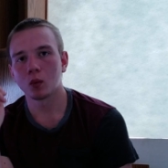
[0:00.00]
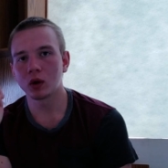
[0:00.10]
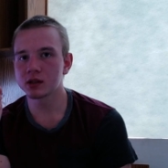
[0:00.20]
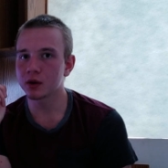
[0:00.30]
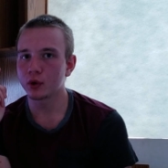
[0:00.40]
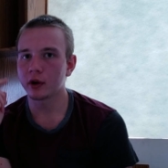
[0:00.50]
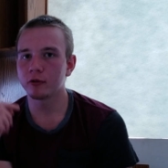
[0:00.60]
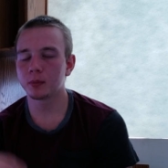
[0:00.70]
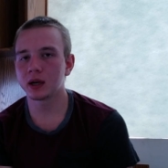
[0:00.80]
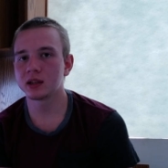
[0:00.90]
What is going
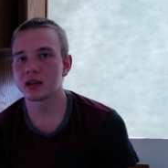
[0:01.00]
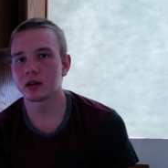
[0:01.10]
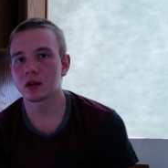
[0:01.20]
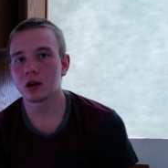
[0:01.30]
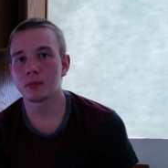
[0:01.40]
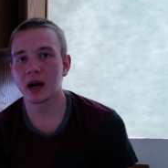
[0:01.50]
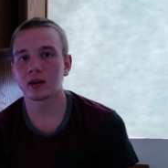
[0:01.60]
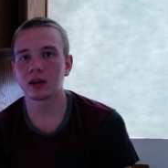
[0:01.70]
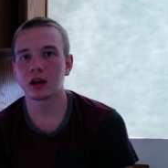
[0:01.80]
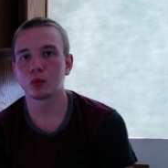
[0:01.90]
on, everybody? Daniel here,
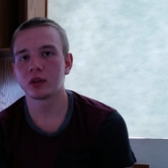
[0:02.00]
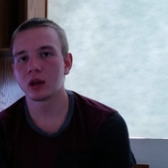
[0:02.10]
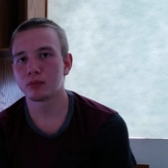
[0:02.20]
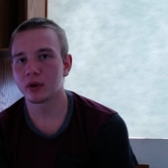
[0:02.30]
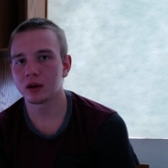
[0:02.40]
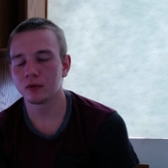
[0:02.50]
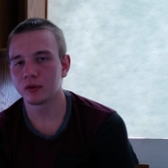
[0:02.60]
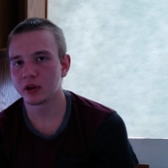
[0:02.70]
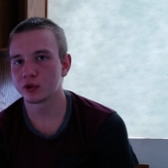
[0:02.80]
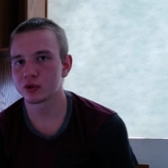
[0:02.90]
back again with a brand new video.